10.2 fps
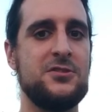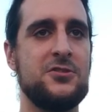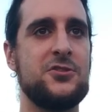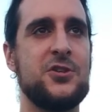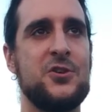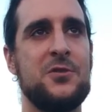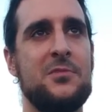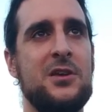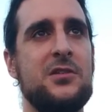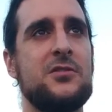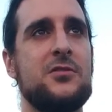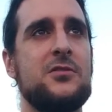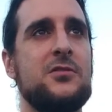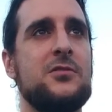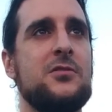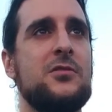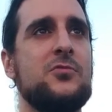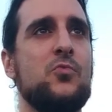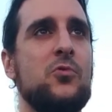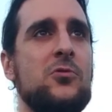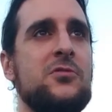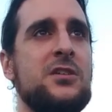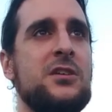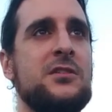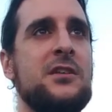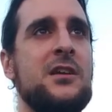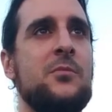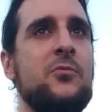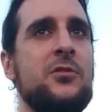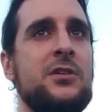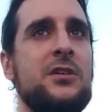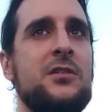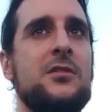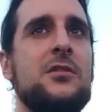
to show I'm like worthy, and that I'm really,